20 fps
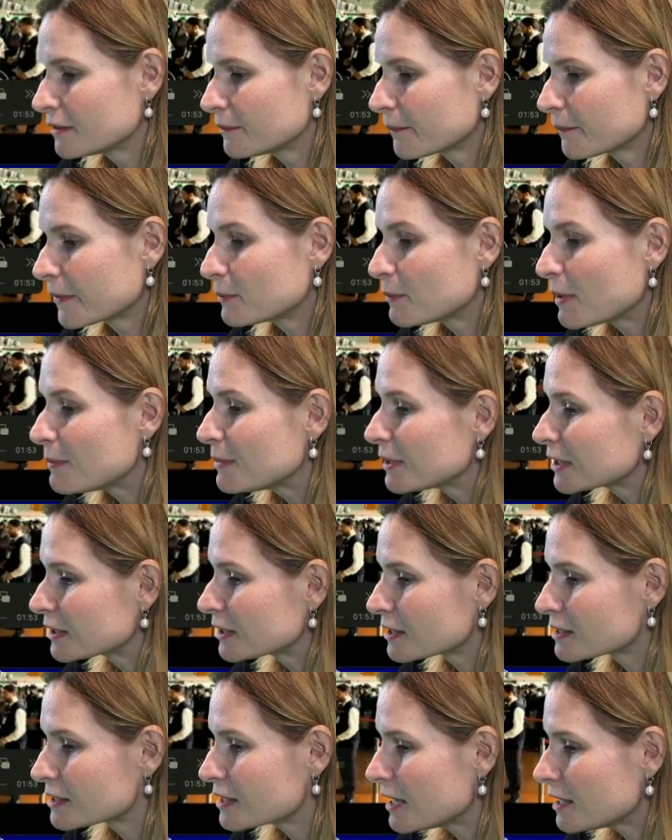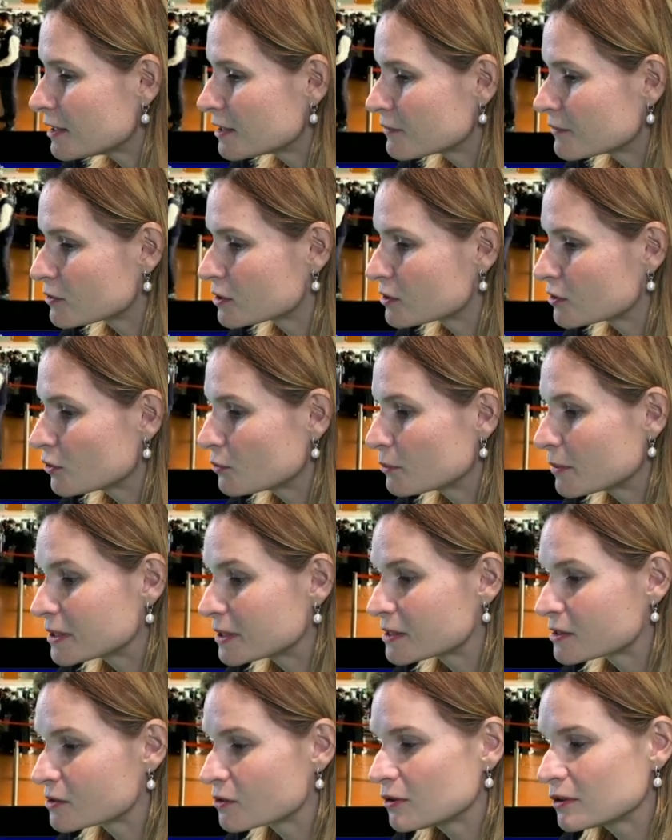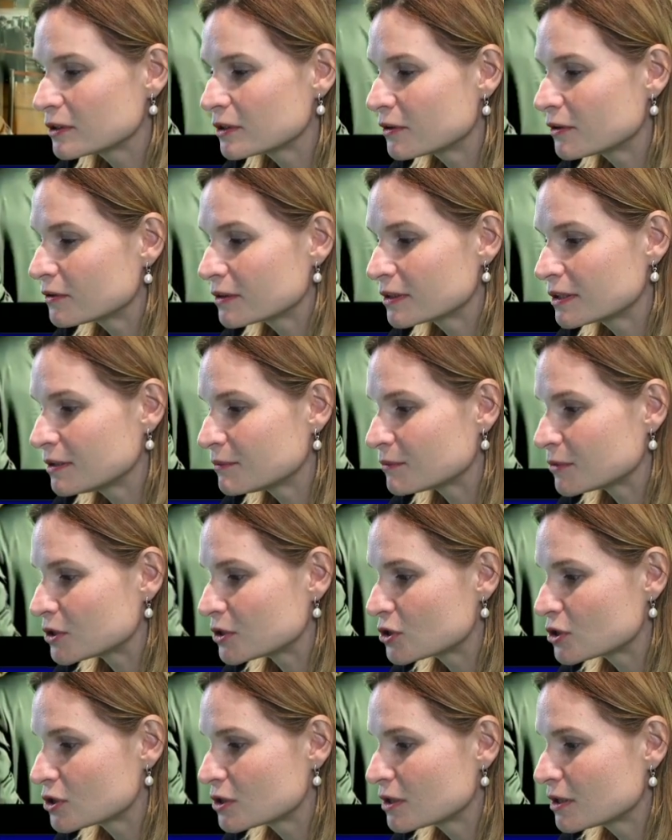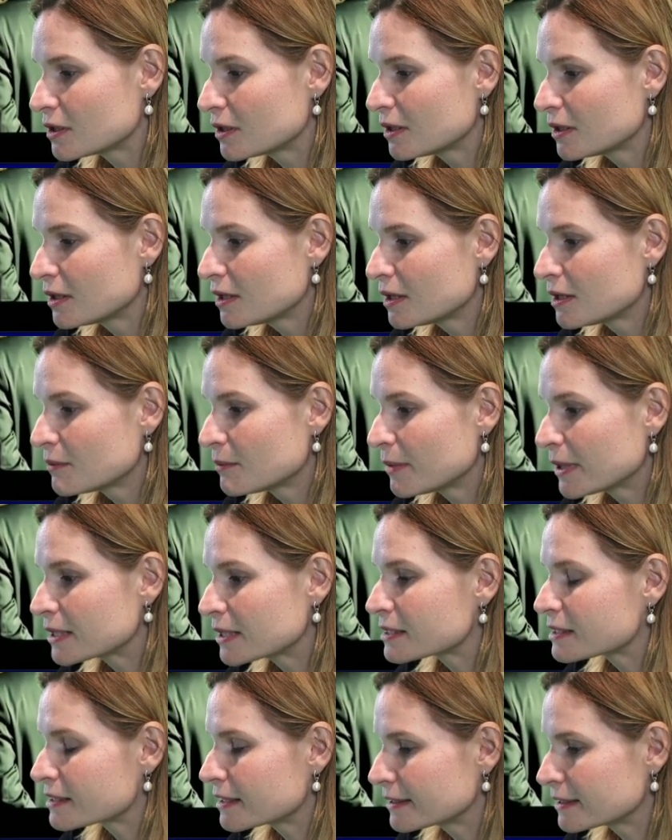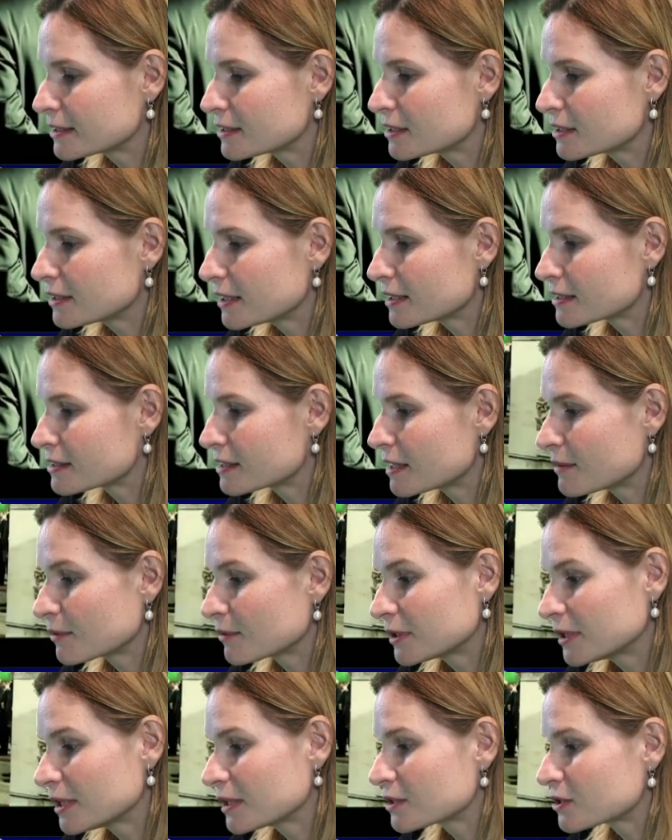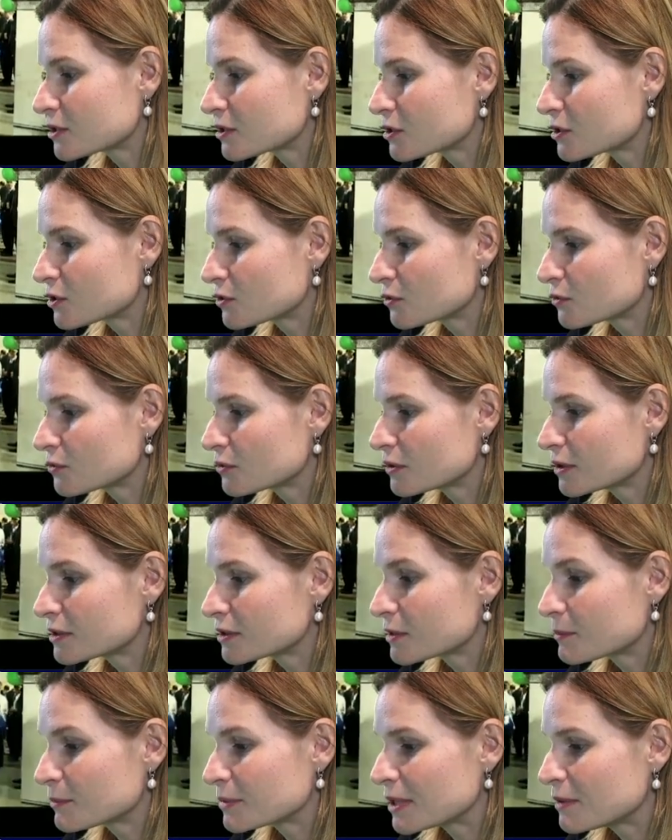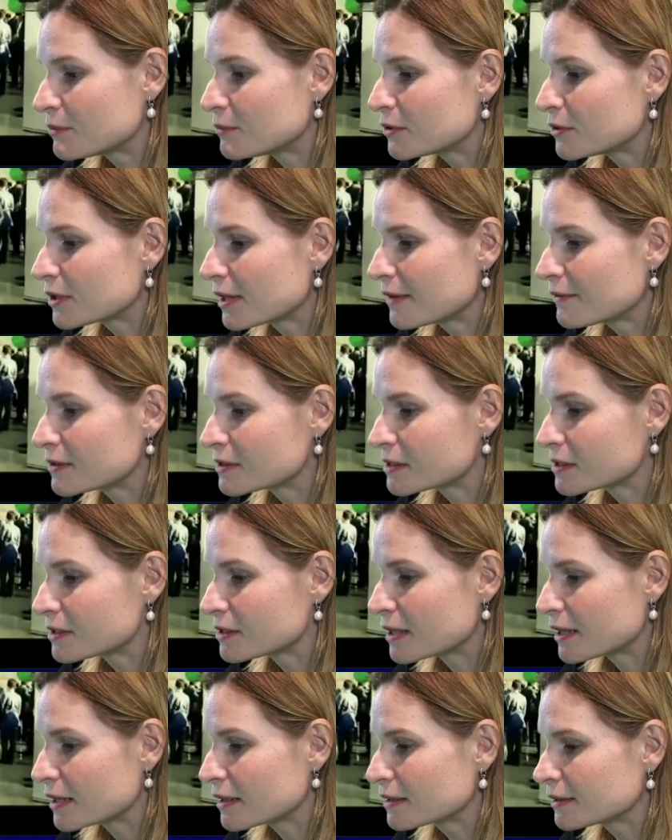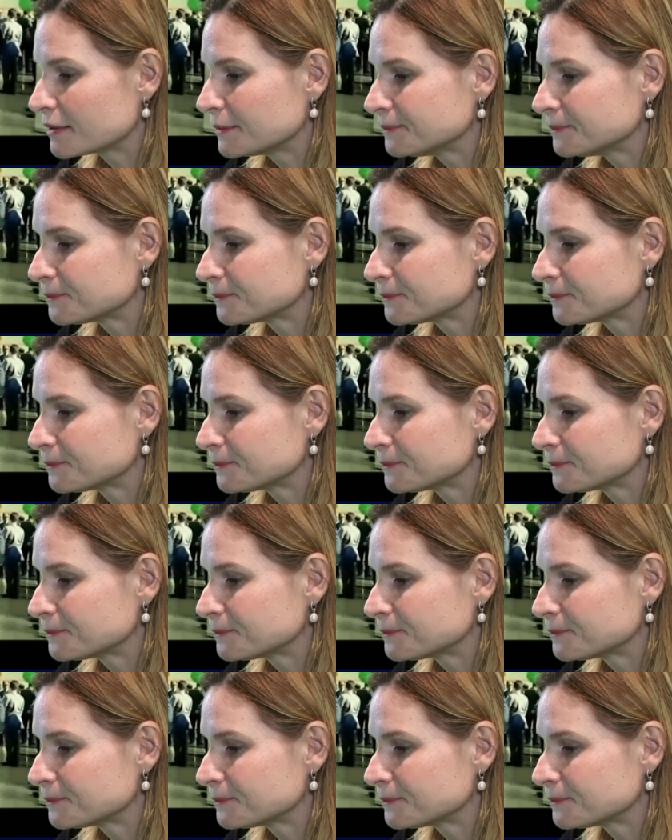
The public anxiety was not based solely on the image. Pakistan indeed had some connections to the September 11th attacks.